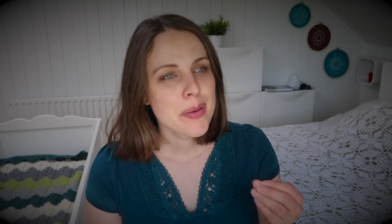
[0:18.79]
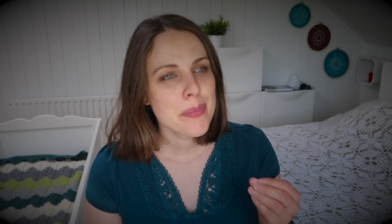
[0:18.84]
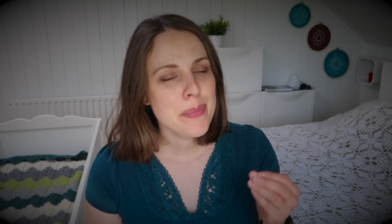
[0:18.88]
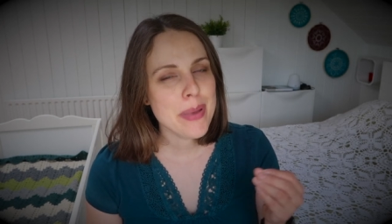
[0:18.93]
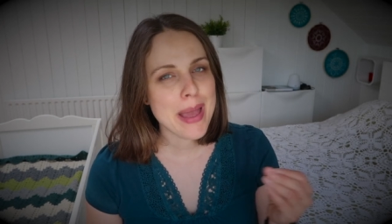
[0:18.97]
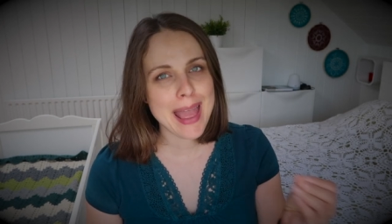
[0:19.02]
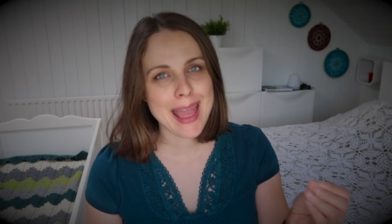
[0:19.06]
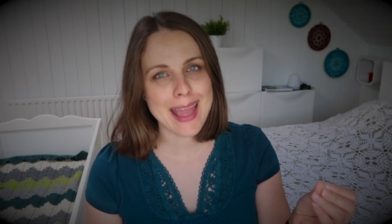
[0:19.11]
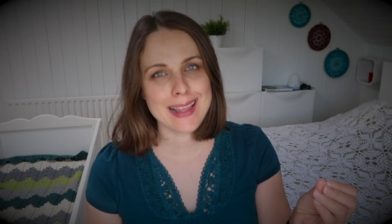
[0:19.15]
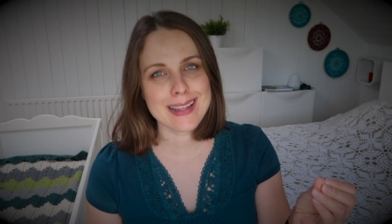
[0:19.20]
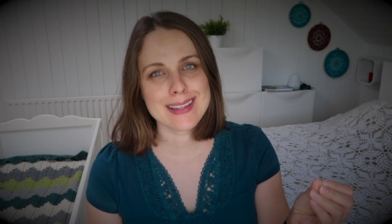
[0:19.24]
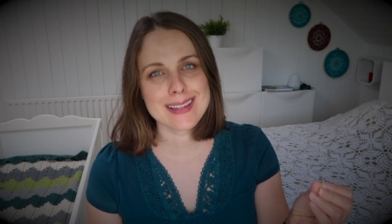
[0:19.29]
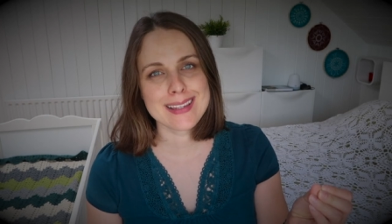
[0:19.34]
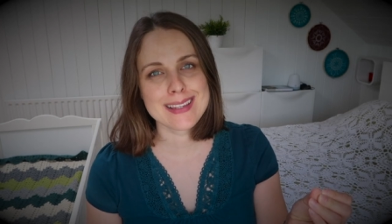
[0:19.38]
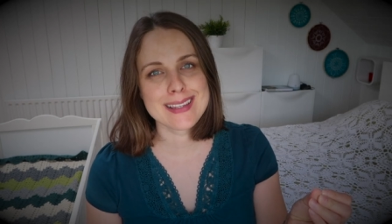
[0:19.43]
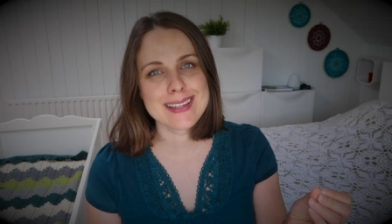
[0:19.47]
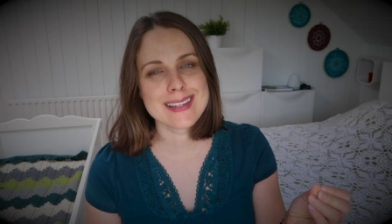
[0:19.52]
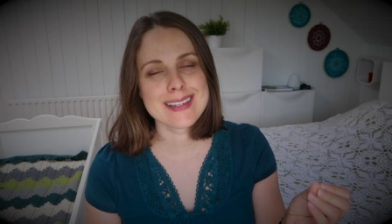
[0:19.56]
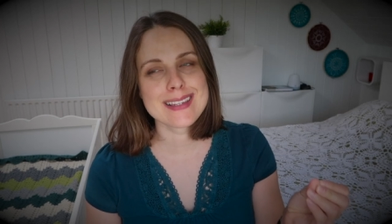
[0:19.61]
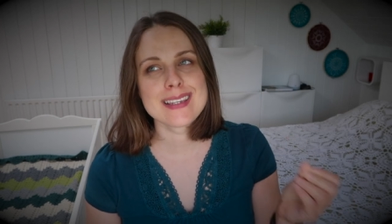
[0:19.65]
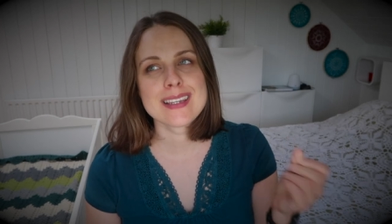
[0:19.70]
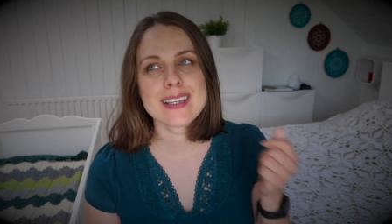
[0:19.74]

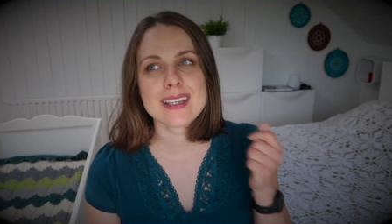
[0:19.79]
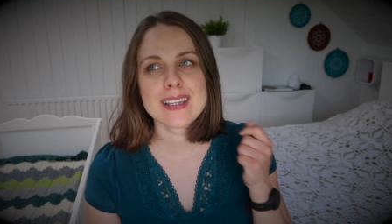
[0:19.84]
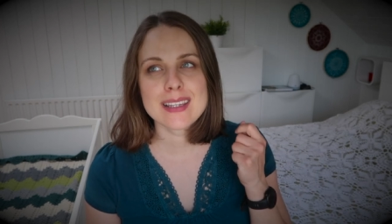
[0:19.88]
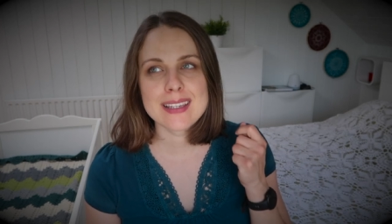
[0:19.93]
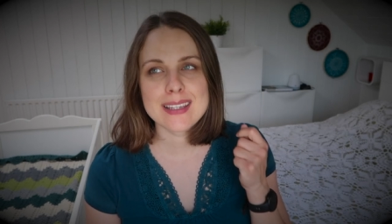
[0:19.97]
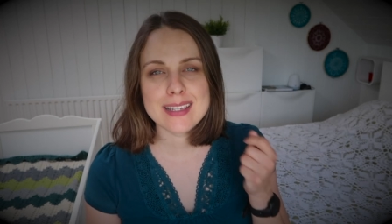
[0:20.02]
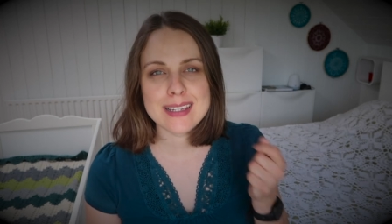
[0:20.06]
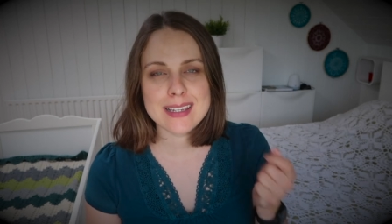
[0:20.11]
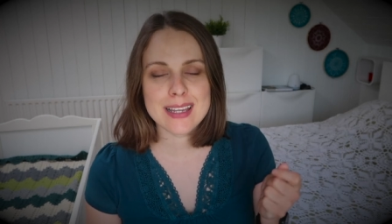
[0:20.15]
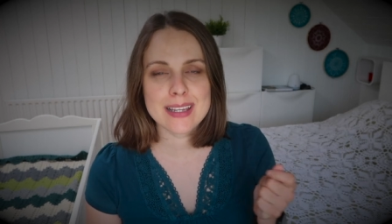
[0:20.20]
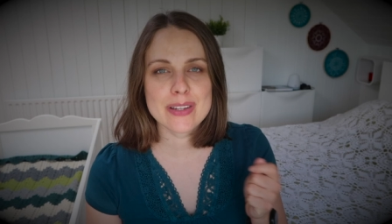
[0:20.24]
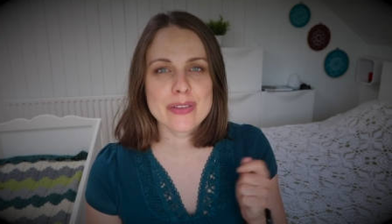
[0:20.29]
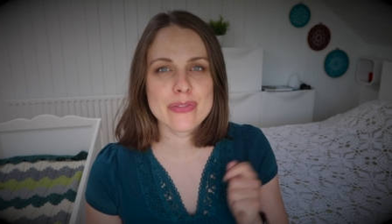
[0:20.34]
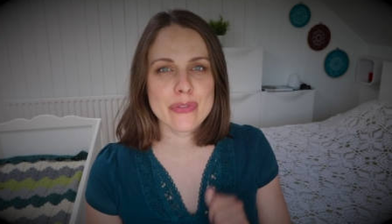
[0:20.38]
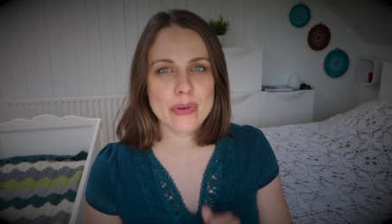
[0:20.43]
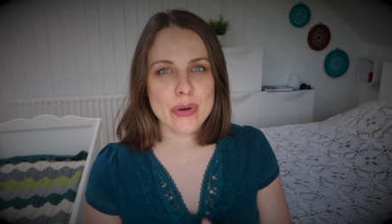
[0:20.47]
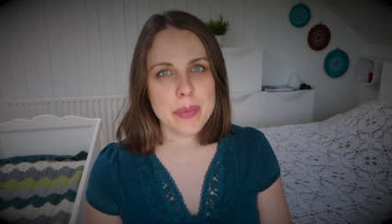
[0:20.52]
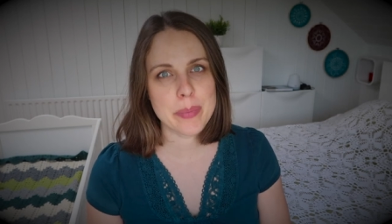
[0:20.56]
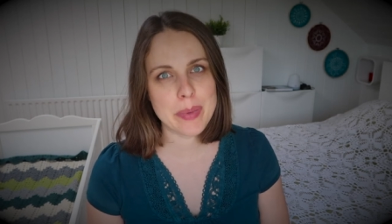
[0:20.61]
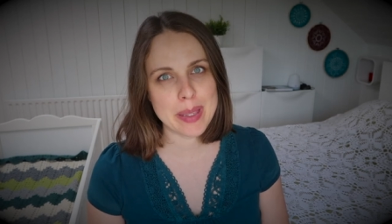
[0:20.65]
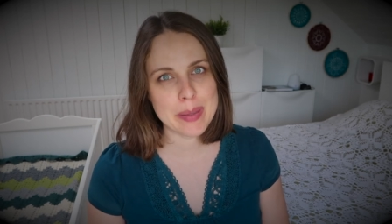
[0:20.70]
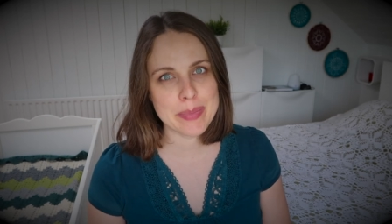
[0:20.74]
pants to knit
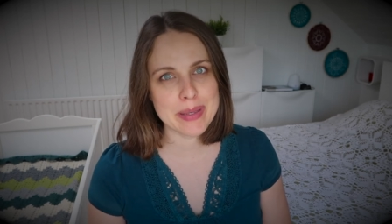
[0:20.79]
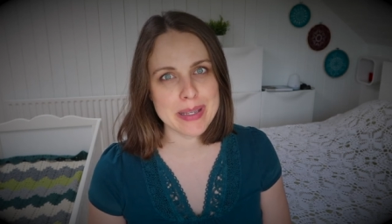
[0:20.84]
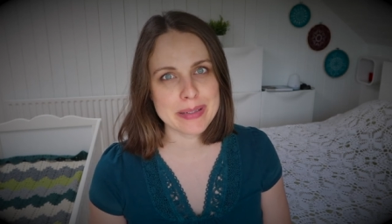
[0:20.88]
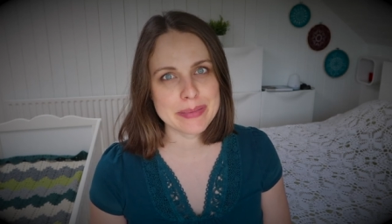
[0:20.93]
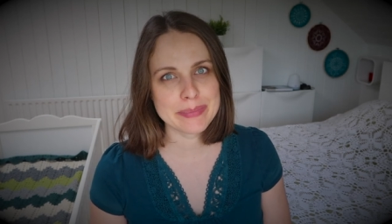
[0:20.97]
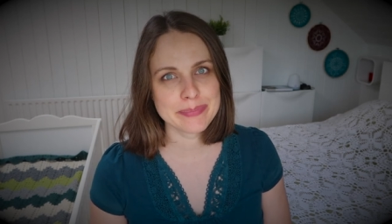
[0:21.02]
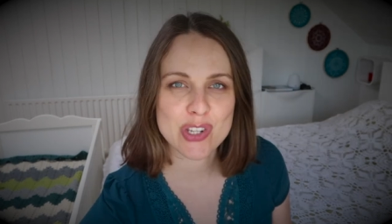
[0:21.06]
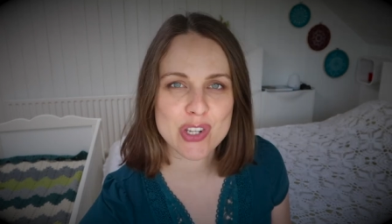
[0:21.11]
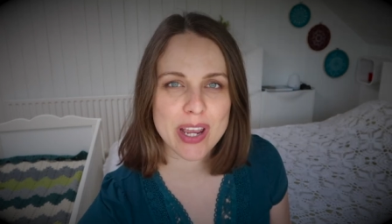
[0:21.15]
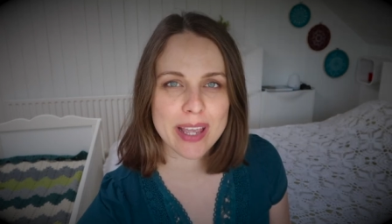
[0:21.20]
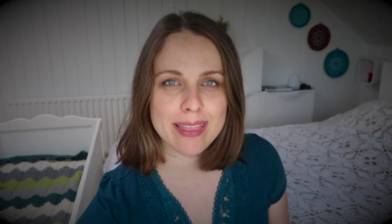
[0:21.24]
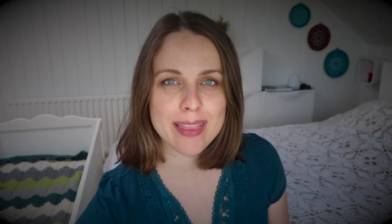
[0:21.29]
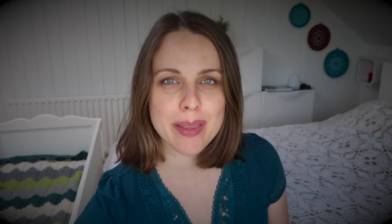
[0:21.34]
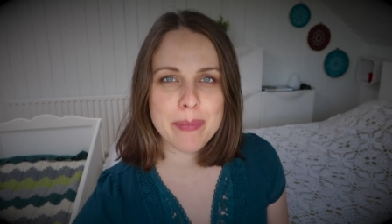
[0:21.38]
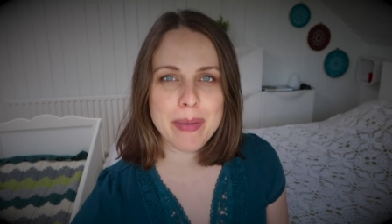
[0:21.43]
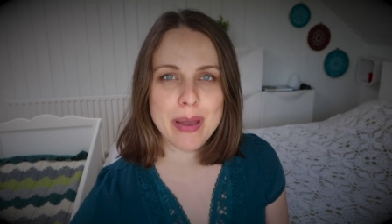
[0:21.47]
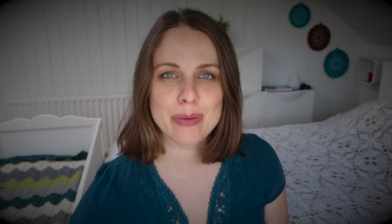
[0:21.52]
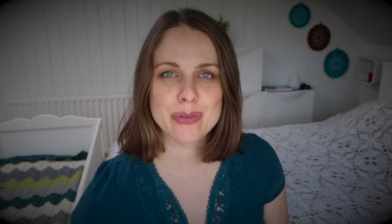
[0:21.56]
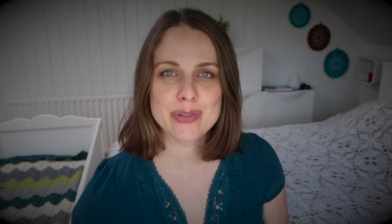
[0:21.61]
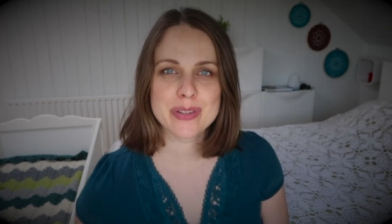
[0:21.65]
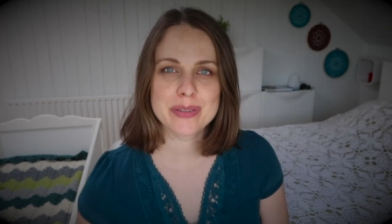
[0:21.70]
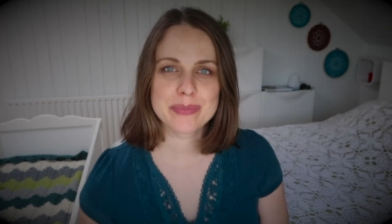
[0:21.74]
for a baby. Check them
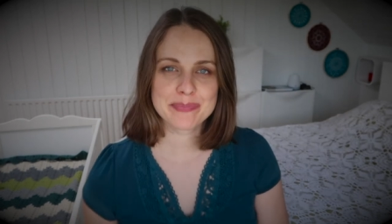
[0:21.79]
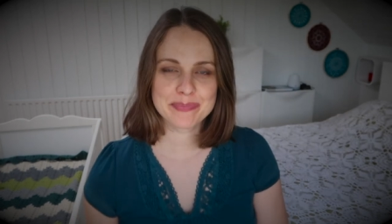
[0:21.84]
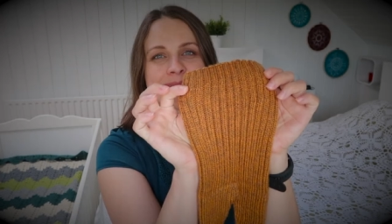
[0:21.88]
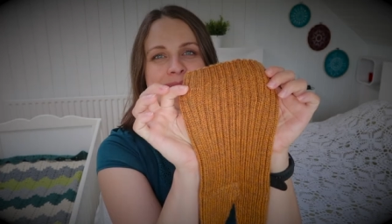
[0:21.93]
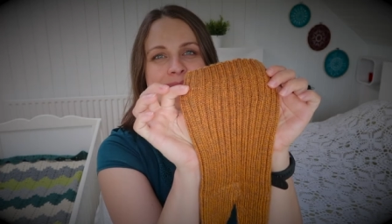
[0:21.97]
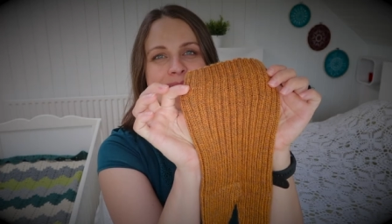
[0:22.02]
out.